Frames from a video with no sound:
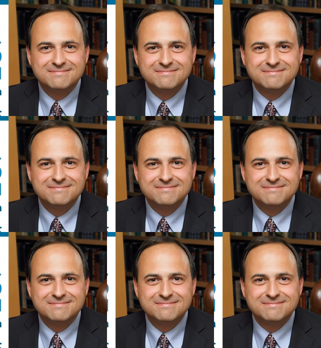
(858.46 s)

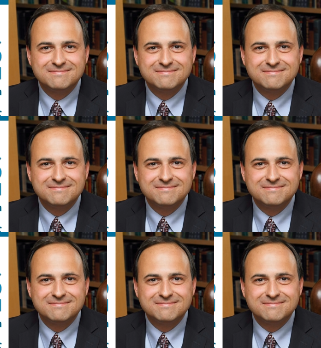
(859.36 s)

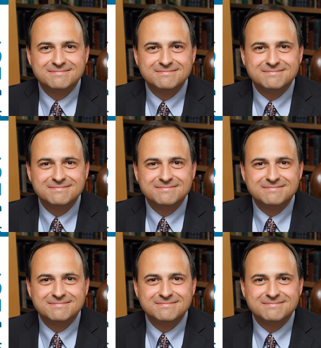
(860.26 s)

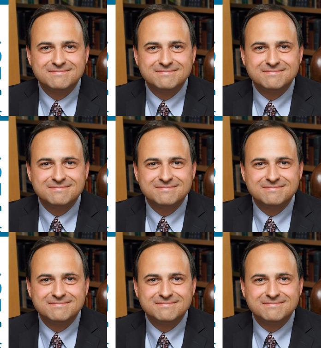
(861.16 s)

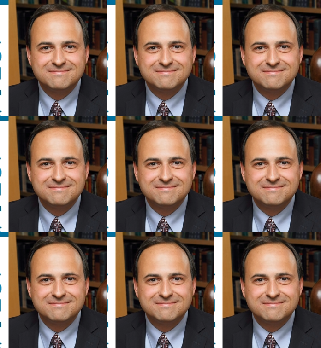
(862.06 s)

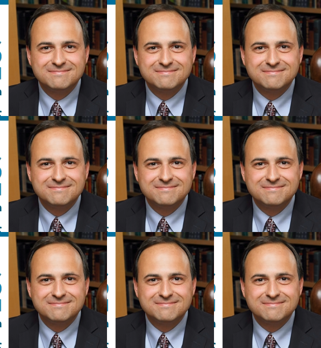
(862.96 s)
The face doesn't move, so there is nothing to read.